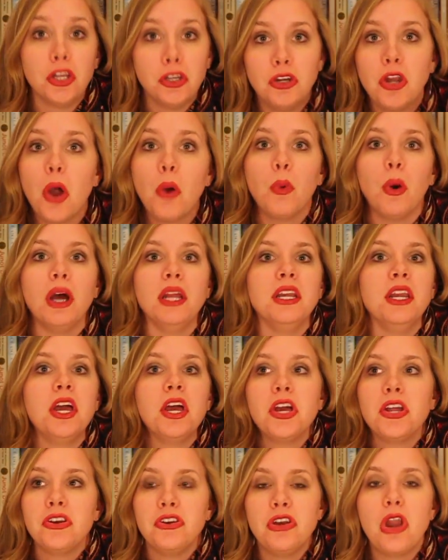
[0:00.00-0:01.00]
No
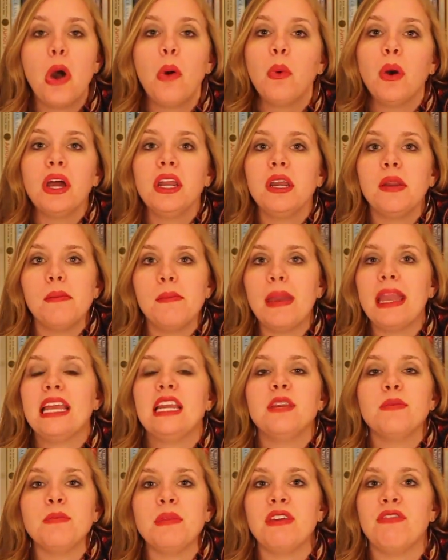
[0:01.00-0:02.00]
one
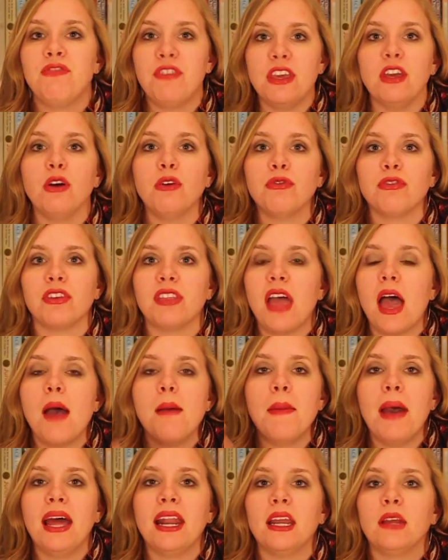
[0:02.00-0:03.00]
made me feel for
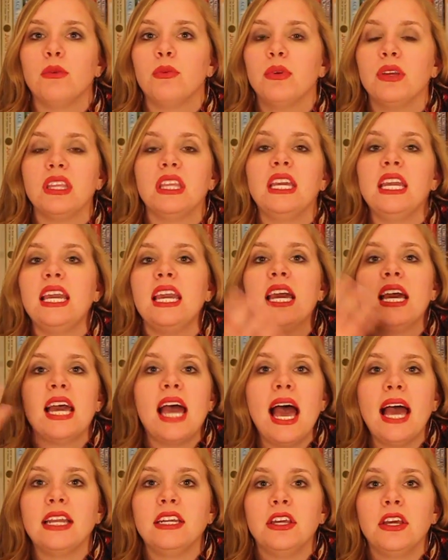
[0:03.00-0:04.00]
them, and I really
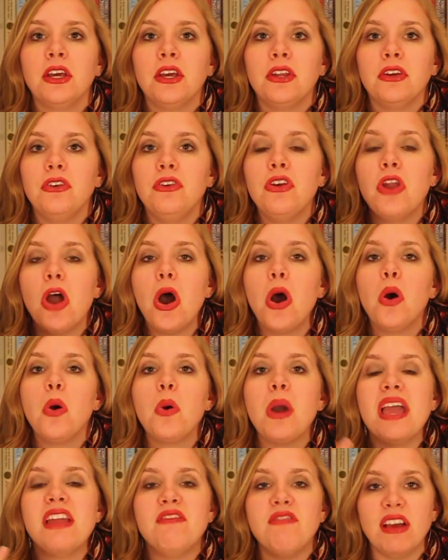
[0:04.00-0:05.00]
had
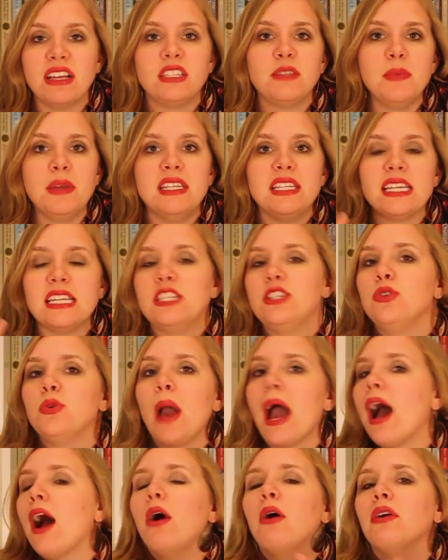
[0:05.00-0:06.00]
no investment into
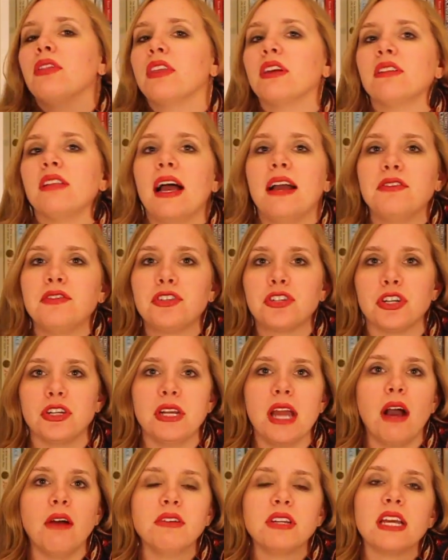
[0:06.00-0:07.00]
how their lives
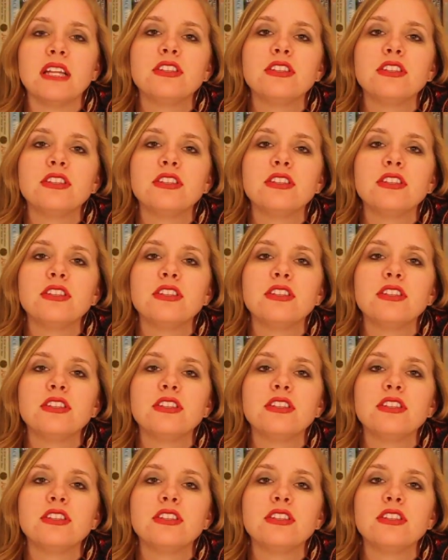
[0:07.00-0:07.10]
turned out.